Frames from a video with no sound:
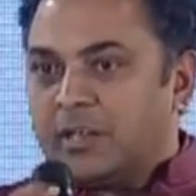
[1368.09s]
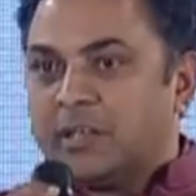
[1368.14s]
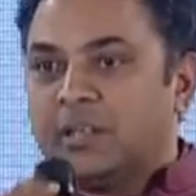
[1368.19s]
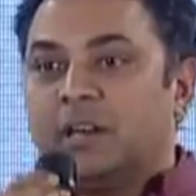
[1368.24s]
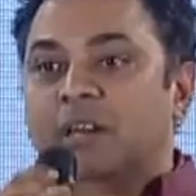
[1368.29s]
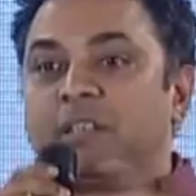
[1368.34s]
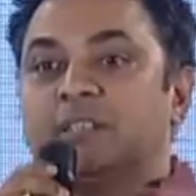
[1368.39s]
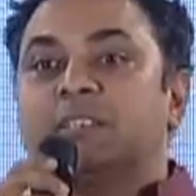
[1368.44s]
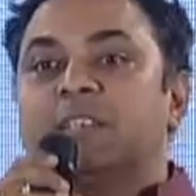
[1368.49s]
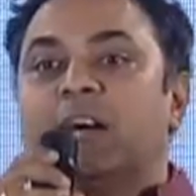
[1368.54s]

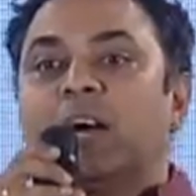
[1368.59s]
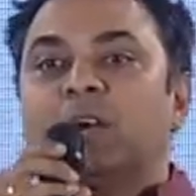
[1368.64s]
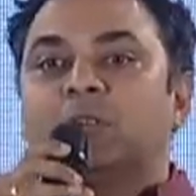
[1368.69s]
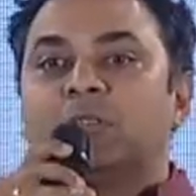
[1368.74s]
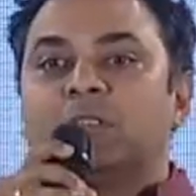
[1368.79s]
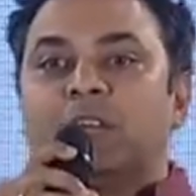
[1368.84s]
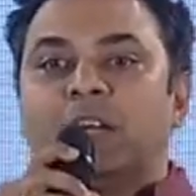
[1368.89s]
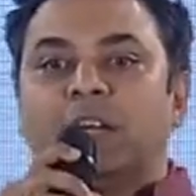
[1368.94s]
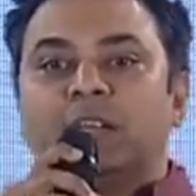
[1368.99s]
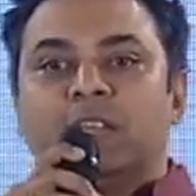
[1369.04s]
Turns
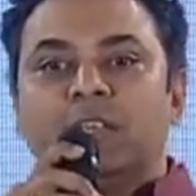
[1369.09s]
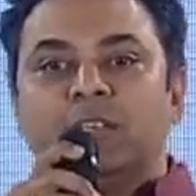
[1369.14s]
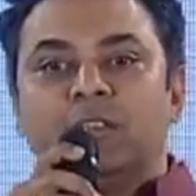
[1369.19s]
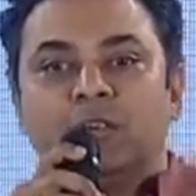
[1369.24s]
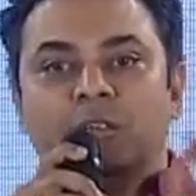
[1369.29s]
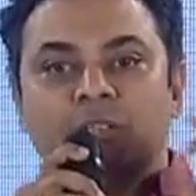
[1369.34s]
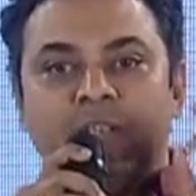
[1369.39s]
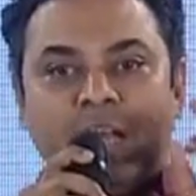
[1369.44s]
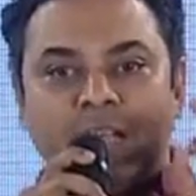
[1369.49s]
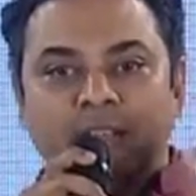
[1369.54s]
out that, you
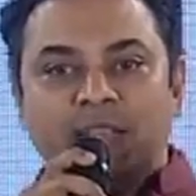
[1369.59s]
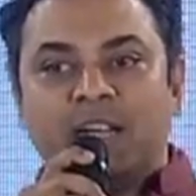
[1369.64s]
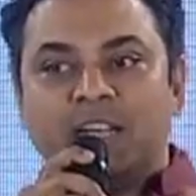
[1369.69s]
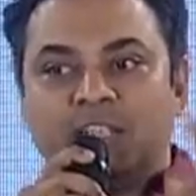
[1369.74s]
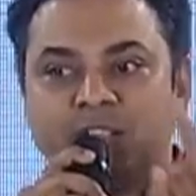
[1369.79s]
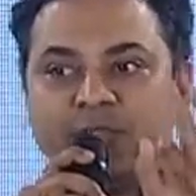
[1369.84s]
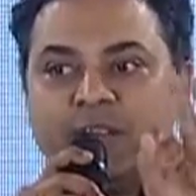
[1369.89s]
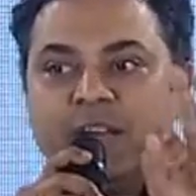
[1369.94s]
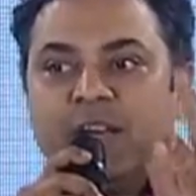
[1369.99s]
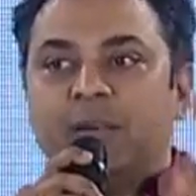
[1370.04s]
know, and that
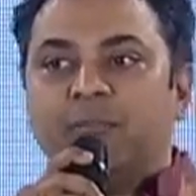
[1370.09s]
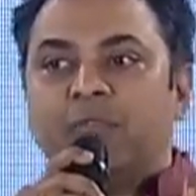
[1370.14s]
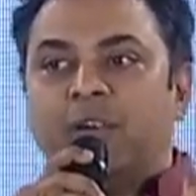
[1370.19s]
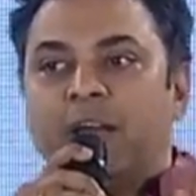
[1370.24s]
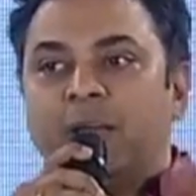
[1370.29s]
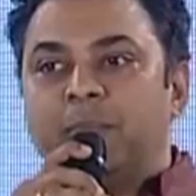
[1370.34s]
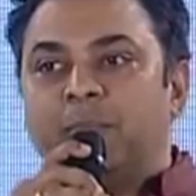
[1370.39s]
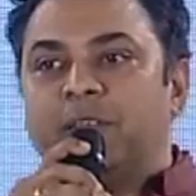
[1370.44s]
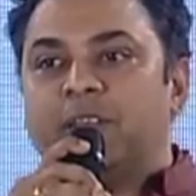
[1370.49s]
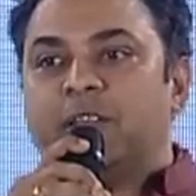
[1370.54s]
is why,
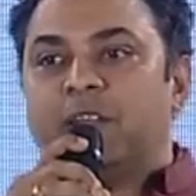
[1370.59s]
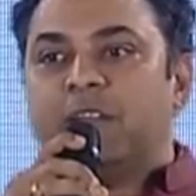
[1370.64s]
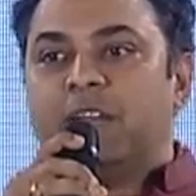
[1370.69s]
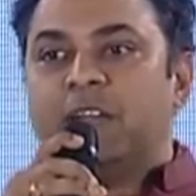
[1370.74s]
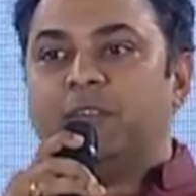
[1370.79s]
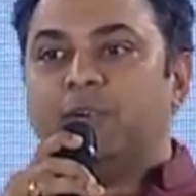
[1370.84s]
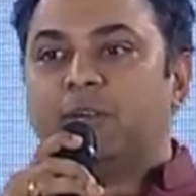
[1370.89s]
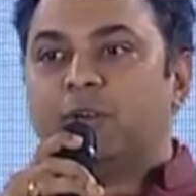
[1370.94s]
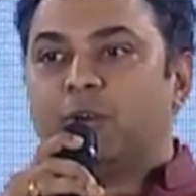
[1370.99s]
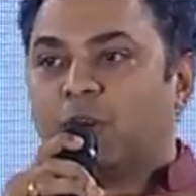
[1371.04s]
why
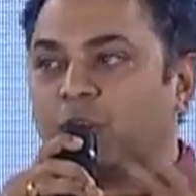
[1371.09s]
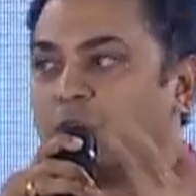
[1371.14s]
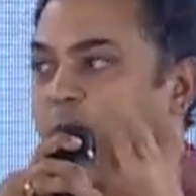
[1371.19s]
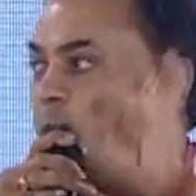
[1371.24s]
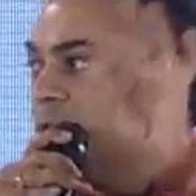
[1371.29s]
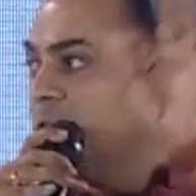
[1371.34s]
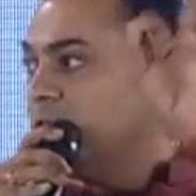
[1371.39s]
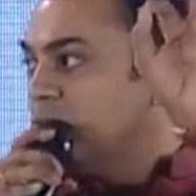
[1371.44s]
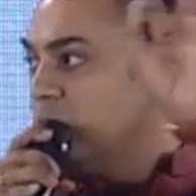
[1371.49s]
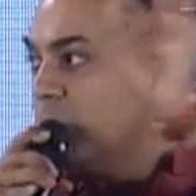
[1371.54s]
basically we talked
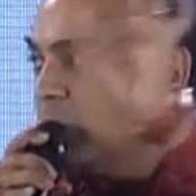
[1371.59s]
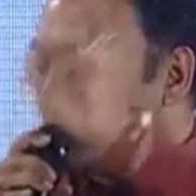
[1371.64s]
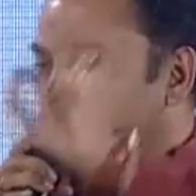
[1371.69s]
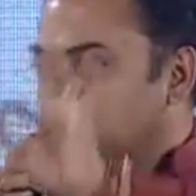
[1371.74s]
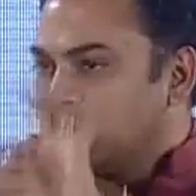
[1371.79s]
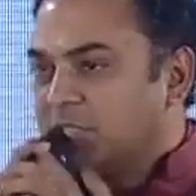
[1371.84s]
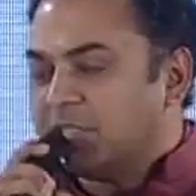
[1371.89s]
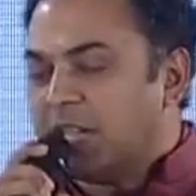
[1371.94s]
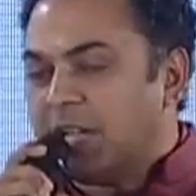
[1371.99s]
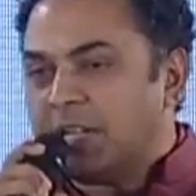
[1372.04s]
about this
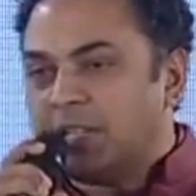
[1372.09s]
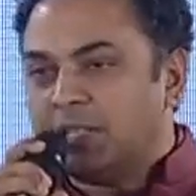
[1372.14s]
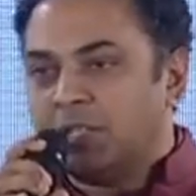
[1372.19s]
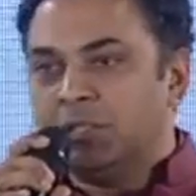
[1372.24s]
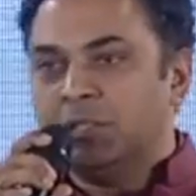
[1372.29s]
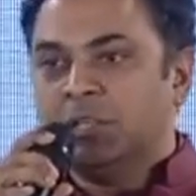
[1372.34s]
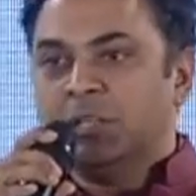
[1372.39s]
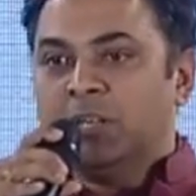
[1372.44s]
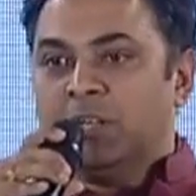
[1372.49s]
virtuous cycle.